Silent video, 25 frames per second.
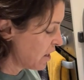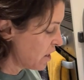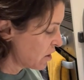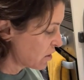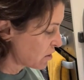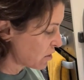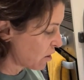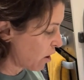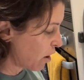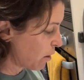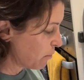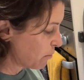
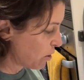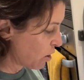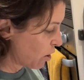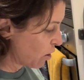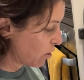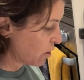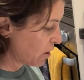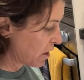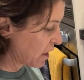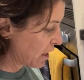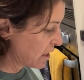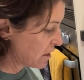So I'm
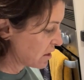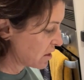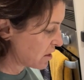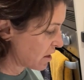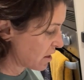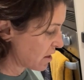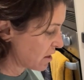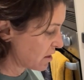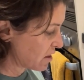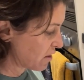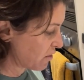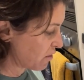going into
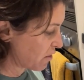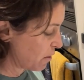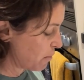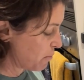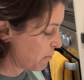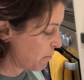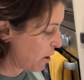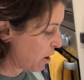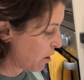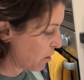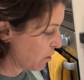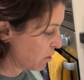the different
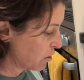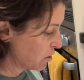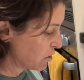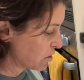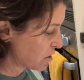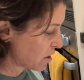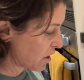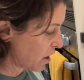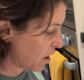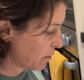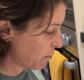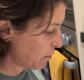
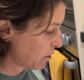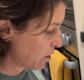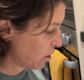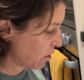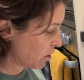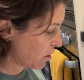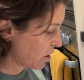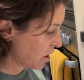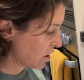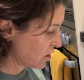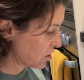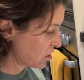modes. I'm
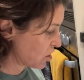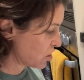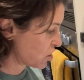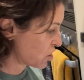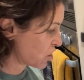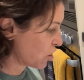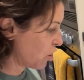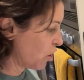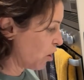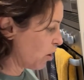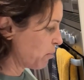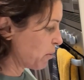going into
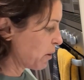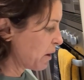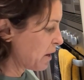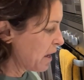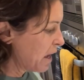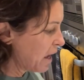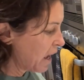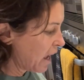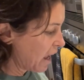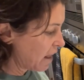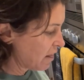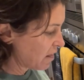chop,
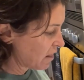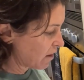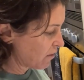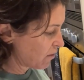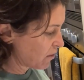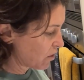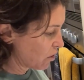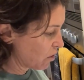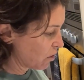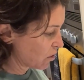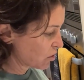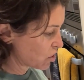and they've
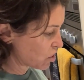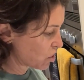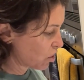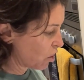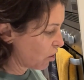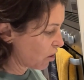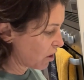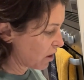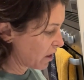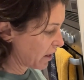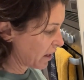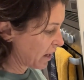got
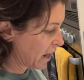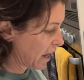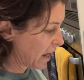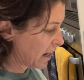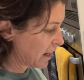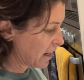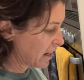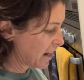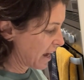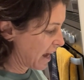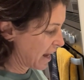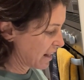chocolate
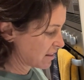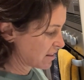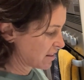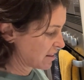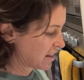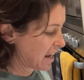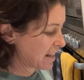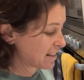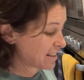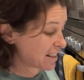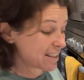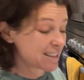and nuts
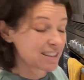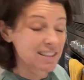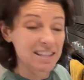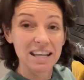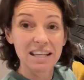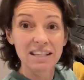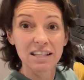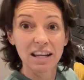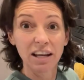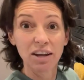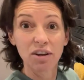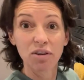as a
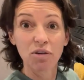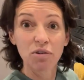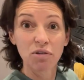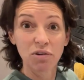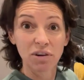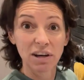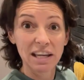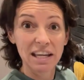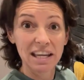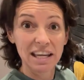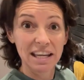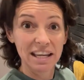setting
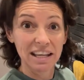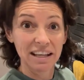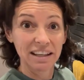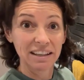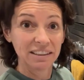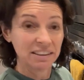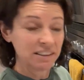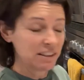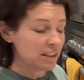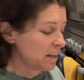already here.